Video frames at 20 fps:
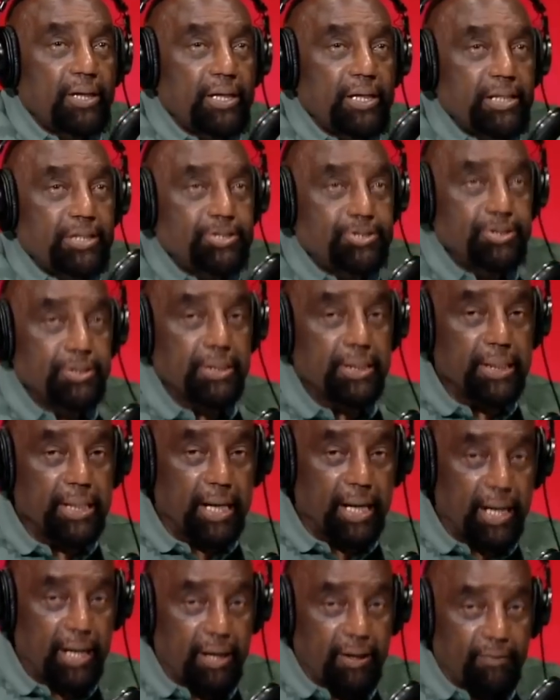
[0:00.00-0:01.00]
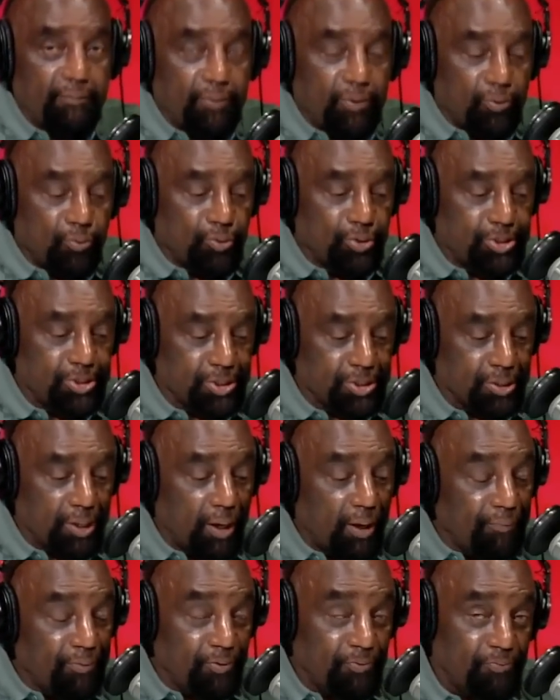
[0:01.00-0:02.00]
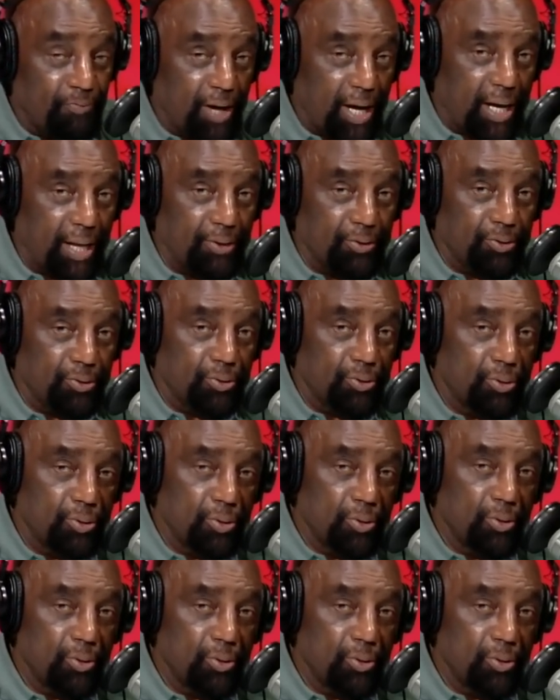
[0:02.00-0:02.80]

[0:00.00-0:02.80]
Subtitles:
it's the love which is of the Father